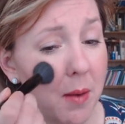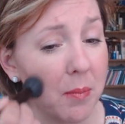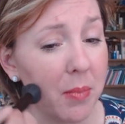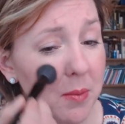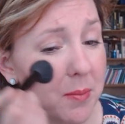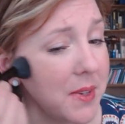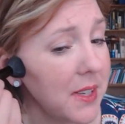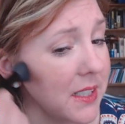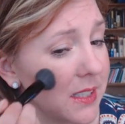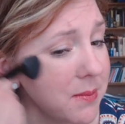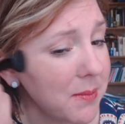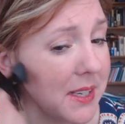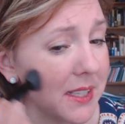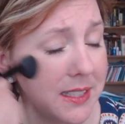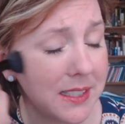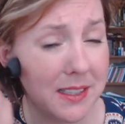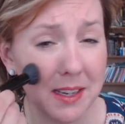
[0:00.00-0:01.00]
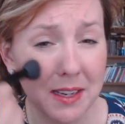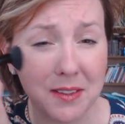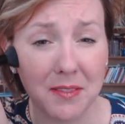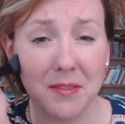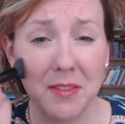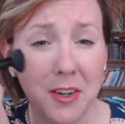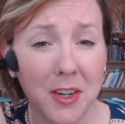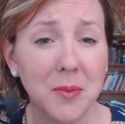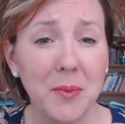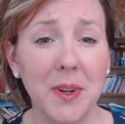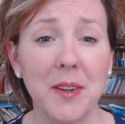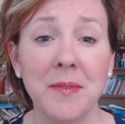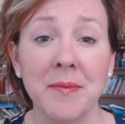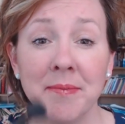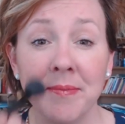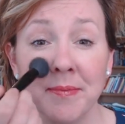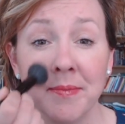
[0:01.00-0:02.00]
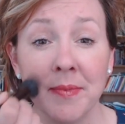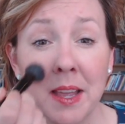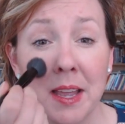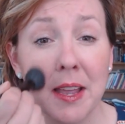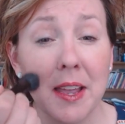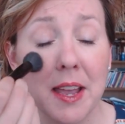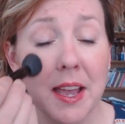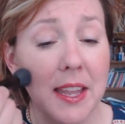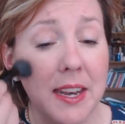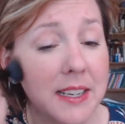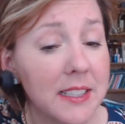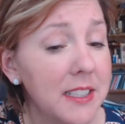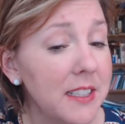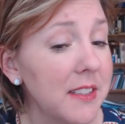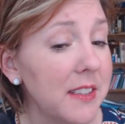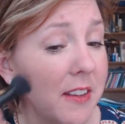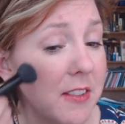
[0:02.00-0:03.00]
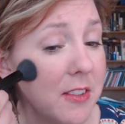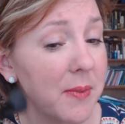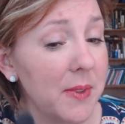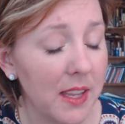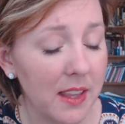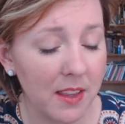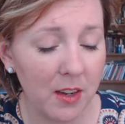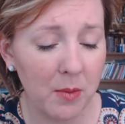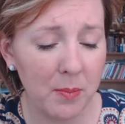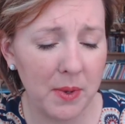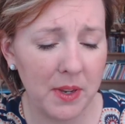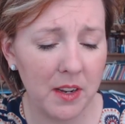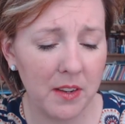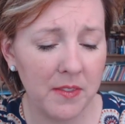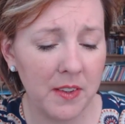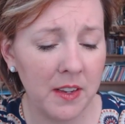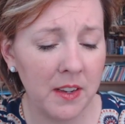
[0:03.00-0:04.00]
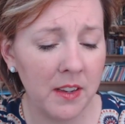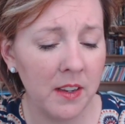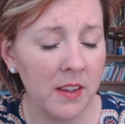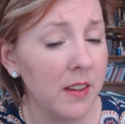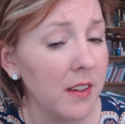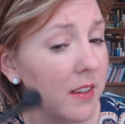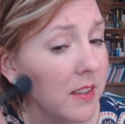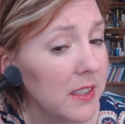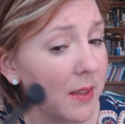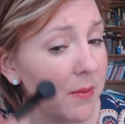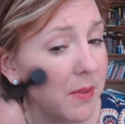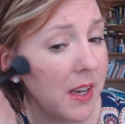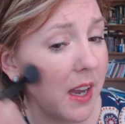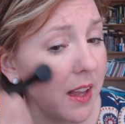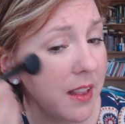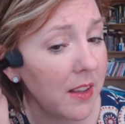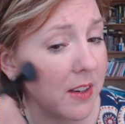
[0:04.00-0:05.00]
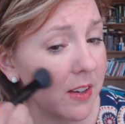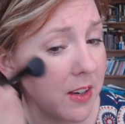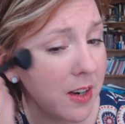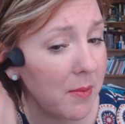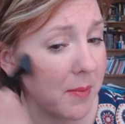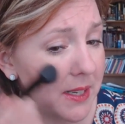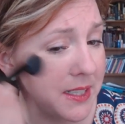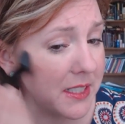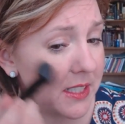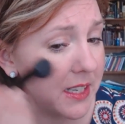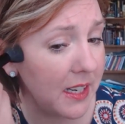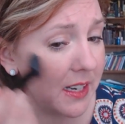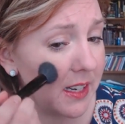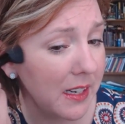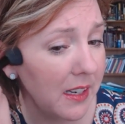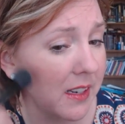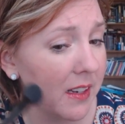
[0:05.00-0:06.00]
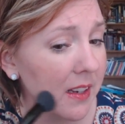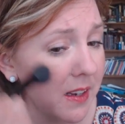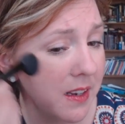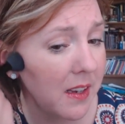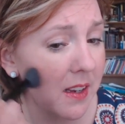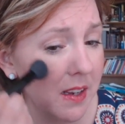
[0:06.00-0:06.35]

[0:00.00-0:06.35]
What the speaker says: complements my skin very well. And it just gives me a little bit of some color on my cheek,